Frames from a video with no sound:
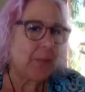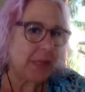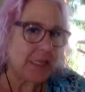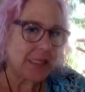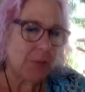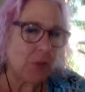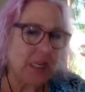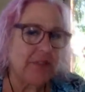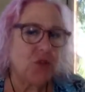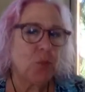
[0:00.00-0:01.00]
because someone
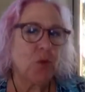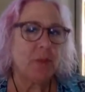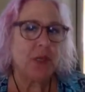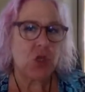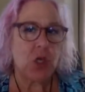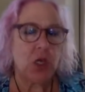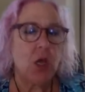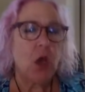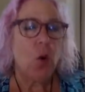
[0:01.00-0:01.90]
gives you permission,